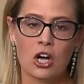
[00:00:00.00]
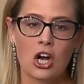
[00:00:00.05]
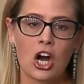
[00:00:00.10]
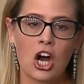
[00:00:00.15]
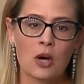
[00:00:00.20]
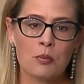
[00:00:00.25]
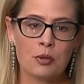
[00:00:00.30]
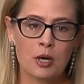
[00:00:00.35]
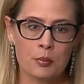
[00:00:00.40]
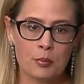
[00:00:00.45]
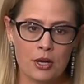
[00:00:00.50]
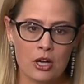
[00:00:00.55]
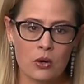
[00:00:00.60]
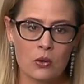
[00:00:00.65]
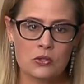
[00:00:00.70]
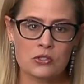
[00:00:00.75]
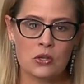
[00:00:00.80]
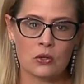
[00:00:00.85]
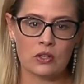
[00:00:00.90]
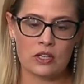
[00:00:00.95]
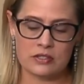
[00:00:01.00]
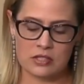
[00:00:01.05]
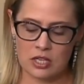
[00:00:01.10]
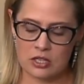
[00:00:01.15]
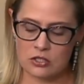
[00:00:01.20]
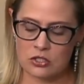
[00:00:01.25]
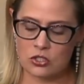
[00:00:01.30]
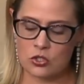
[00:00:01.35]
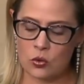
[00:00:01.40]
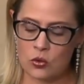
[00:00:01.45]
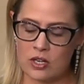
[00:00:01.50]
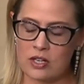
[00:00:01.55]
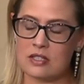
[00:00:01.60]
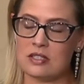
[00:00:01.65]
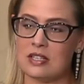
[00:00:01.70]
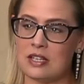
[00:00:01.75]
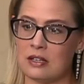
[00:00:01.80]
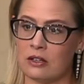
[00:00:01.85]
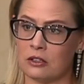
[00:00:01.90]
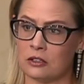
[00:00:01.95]
Our proposal is a historic
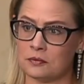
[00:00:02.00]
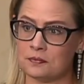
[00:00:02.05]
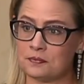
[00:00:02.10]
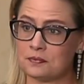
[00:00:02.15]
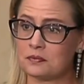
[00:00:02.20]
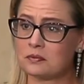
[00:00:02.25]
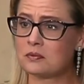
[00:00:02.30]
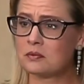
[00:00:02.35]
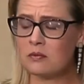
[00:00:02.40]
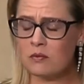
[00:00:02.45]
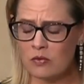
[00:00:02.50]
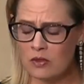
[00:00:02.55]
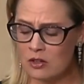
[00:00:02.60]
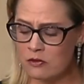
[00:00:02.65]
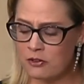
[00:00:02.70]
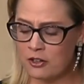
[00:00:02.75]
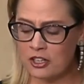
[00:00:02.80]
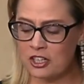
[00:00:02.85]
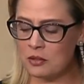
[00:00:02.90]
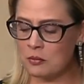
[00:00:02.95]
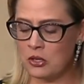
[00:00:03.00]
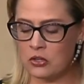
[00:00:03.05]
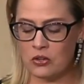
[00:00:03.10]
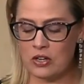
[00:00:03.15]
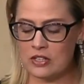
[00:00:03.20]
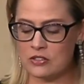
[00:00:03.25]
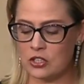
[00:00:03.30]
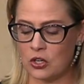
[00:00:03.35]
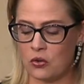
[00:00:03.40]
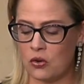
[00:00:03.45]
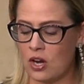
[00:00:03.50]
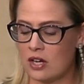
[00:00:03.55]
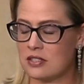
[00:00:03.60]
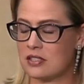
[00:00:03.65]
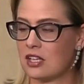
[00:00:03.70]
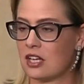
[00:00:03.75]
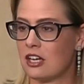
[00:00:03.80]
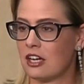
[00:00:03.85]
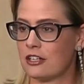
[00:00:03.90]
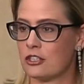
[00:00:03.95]
deal for communities across
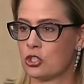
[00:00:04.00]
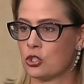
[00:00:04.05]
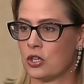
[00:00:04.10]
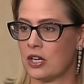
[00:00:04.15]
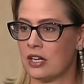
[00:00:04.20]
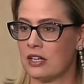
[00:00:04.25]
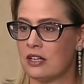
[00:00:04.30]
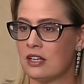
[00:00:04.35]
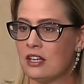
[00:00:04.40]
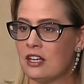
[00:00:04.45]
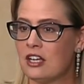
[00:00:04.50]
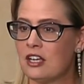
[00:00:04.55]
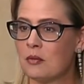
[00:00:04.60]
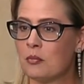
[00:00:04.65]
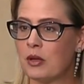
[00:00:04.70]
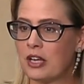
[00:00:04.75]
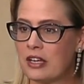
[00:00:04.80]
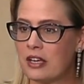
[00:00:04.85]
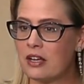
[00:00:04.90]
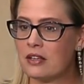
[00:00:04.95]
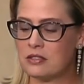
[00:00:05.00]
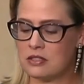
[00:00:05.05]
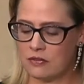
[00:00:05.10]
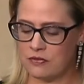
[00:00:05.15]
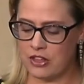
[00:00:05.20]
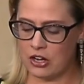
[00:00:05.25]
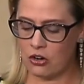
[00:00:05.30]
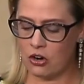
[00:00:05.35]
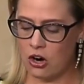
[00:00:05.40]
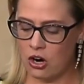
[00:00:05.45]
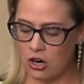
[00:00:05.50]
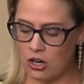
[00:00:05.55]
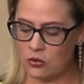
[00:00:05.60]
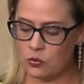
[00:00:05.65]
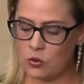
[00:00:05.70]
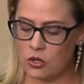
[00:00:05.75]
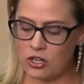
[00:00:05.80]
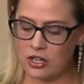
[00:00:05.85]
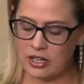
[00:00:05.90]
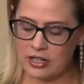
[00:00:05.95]
the country because of their hard
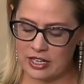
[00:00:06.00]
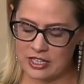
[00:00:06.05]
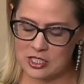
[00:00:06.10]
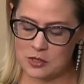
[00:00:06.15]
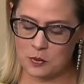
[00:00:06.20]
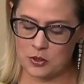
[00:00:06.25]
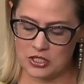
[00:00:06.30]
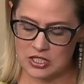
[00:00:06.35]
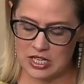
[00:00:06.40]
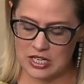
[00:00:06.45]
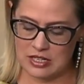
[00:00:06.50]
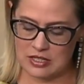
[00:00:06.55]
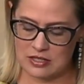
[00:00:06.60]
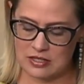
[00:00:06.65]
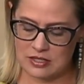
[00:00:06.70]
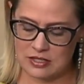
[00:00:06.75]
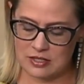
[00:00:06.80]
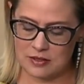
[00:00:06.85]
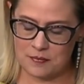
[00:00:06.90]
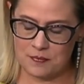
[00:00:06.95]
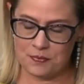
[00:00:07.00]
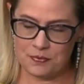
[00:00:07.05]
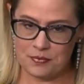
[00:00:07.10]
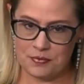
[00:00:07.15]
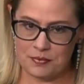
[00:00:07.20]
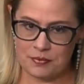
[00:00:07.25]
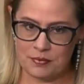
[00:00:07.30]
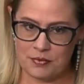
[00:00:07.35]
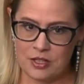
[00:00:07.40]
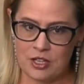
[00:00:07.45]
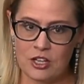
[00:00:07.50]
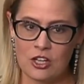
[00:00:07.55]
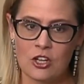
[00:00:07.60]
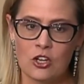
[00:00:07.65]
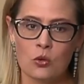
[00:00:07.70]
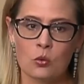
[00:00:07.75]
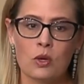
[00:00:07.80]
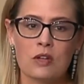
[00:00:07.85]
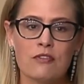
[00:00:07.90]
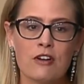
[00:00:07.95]
work and expertise.
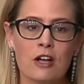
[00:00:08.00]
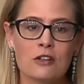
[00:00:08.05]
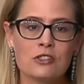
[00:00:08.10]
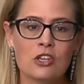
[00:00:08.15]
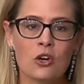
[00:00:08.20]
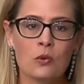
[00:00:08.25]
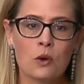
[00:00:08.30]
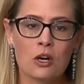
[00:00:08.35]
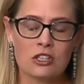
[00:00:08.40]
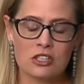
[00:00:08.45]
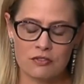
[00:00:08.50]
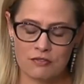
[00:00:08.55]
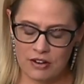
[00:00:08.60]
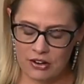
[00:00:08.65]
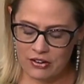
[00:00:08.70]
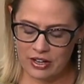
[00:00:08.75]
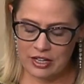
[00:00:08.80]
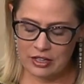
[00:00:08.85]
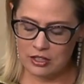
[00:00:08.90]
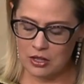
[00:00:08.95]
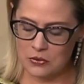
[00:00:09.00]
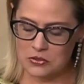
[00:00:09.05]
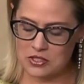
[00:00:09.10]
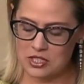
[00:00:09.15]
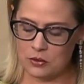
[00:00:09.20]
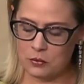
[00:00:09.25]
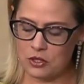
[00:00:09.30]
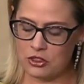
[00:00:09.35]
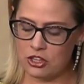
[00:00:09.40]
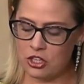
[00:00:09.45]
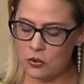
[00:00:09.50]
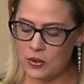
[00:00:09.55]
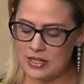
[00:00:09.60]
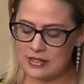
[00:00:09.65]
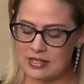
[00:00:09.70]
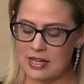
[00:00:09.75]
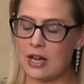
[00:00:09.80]
We've also worked very closely with U.S.